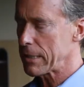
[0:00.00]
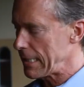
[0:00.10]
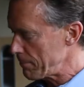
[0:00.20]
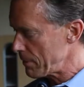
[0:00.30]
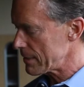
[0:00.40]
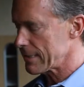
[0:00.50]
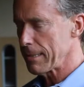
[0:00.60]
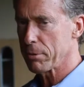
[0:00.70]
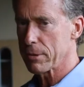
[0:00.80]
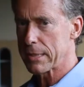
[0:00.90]
Keep it
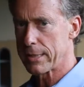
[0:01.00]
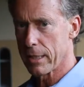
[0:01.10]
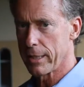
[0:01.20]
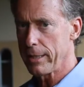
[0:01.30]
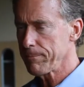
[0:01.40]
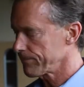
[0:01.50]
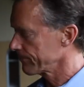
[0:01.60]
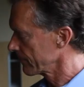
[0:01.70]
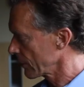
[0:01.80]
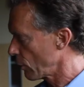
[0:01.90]
simple, silly,
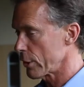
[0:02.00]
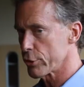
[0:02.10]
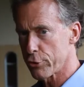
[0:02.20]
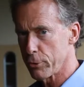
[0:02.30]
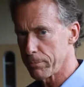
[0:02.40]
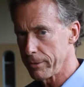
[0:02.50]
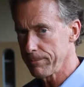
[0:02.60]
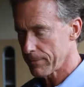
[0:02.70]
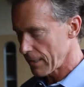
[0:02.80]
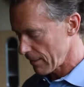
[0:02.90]
or
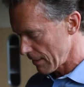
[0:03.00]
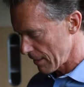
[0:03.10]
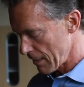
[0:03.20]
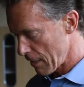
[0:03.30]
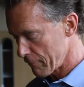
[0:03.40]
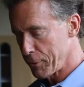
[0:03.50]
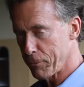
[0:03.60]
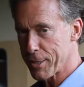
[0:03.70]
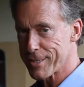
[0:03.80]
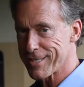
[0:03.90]
stupid, however you
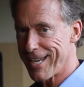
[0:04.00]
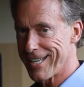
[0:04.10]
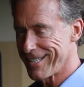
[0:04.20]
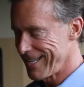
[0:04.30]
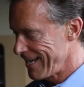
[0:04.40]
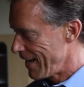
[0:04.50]
want to say it.